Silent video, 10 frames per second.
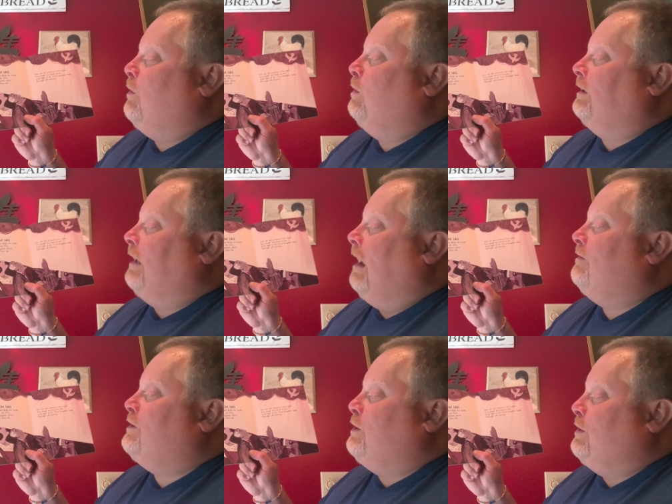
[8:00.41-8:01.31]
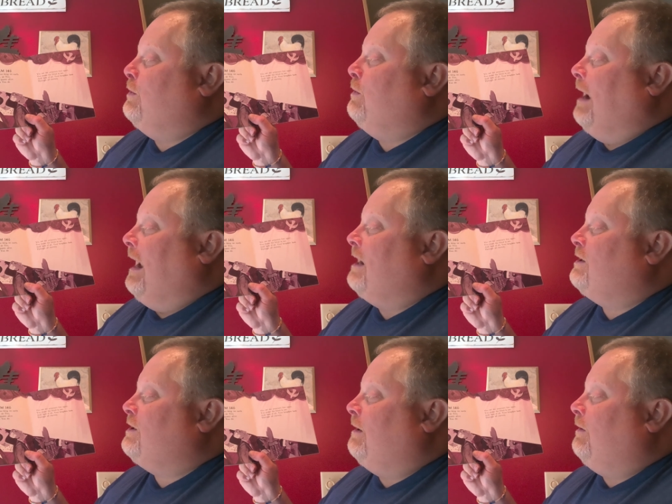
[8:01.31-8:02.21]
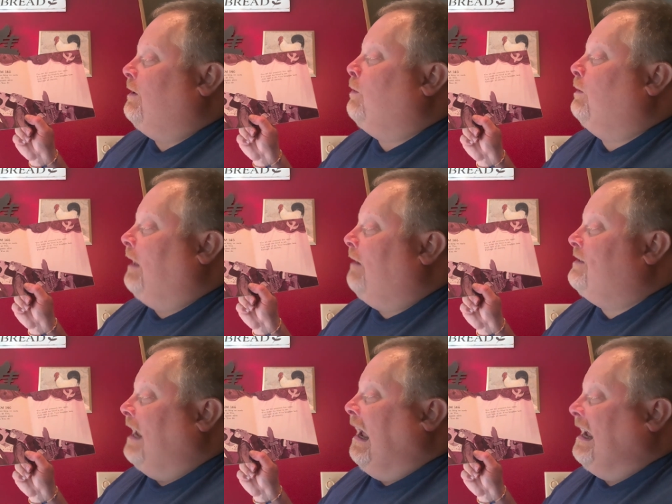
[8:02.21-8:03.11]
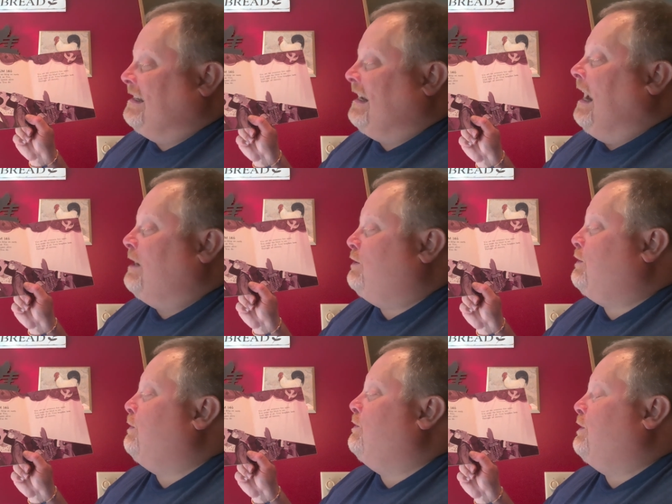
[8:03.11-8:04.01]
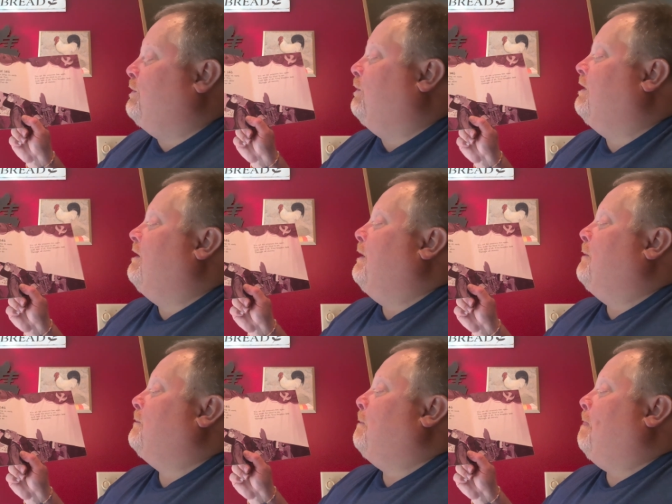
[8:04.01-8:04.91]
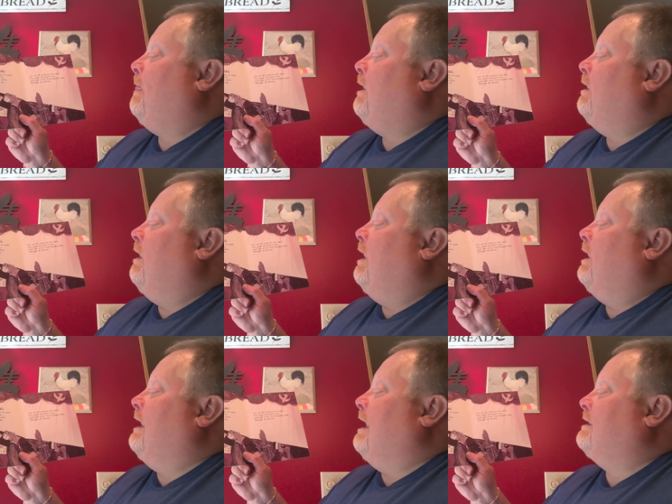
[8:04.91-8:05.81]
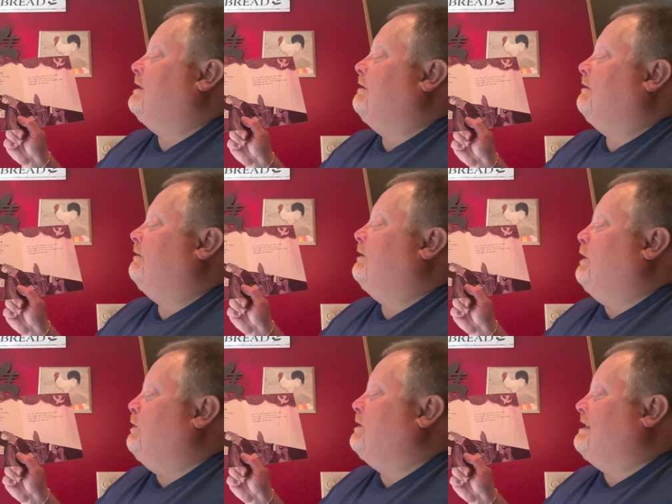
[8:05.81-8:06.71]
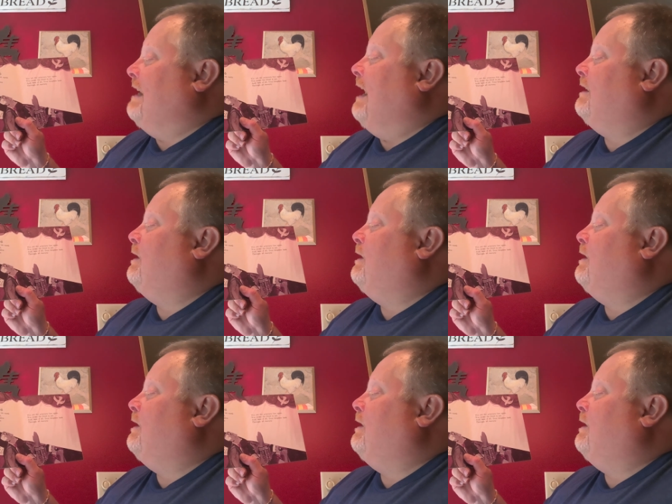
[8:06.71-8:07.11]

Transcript: who loves you as who loves us as you do. Yet you set